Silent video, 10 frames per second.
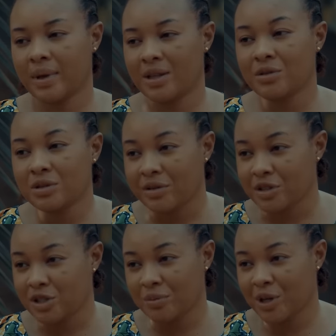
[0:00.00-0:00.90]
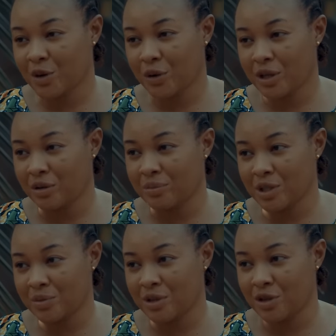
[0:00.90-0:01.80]
I know there is something going on
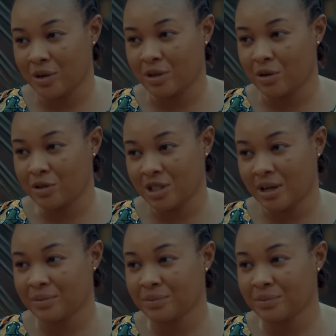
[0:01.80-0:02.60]
between you and Oja.